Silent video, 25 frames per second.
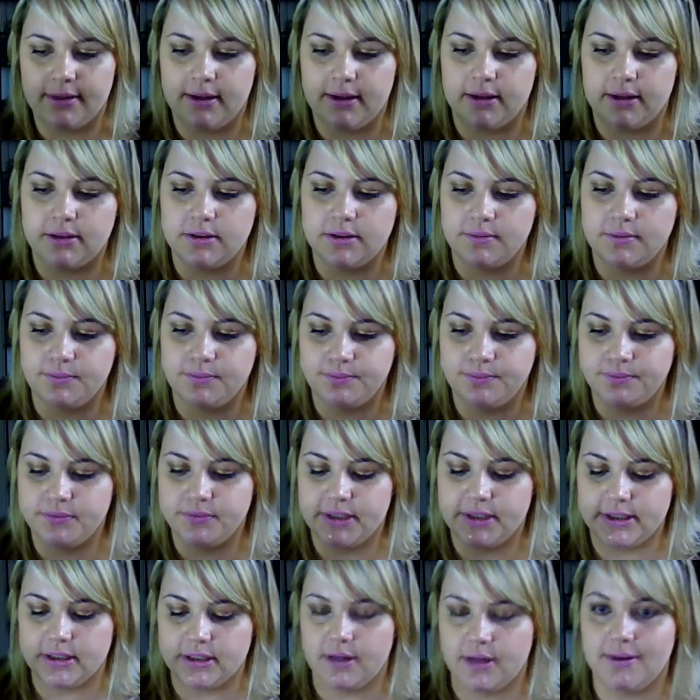that
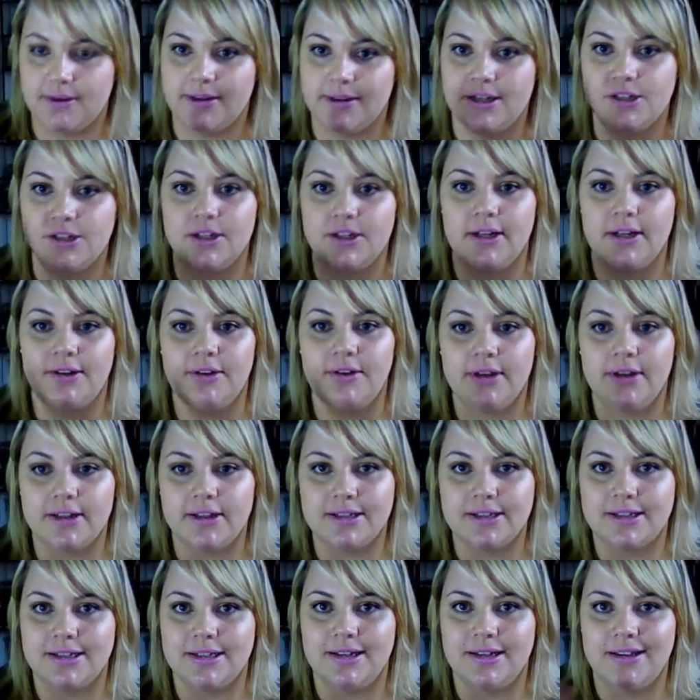as a combination, and you
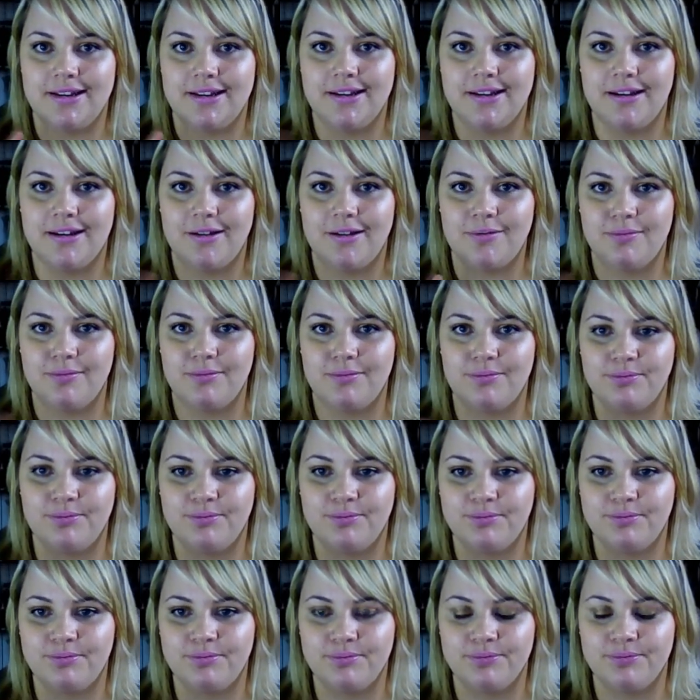can see
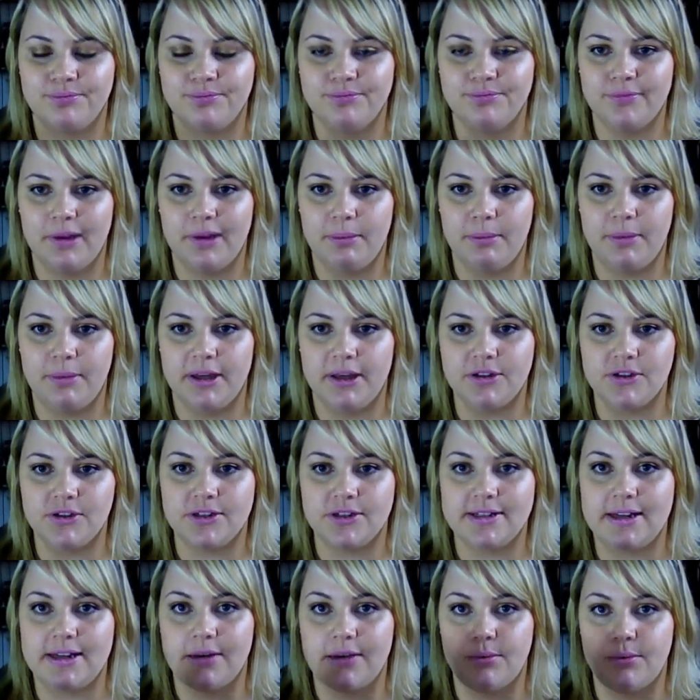
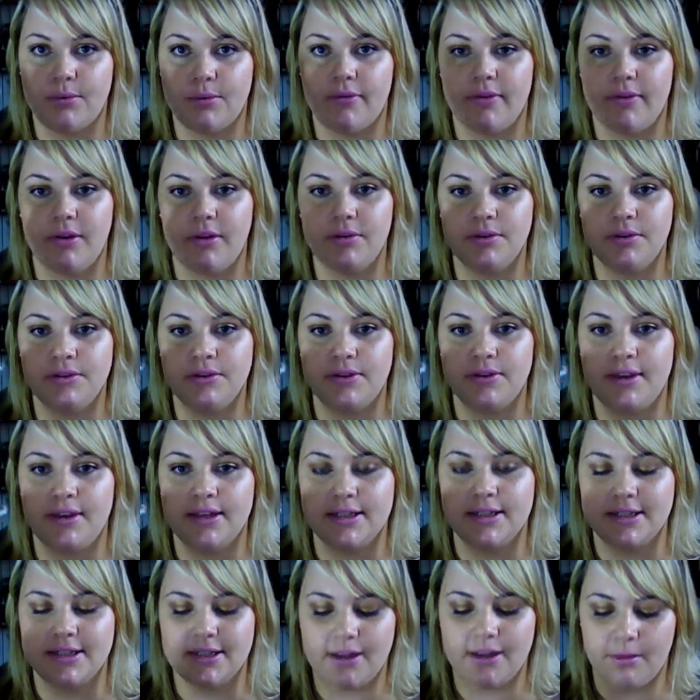pictures and a preview to
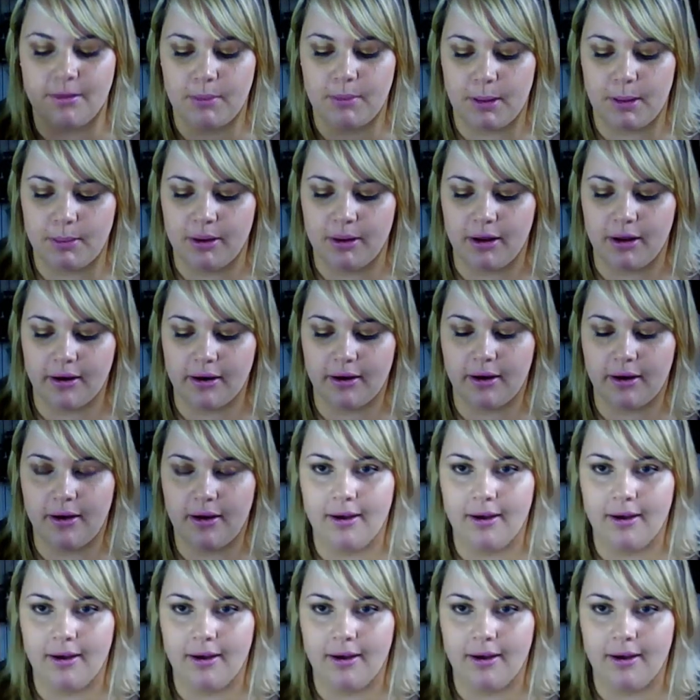this on my blog.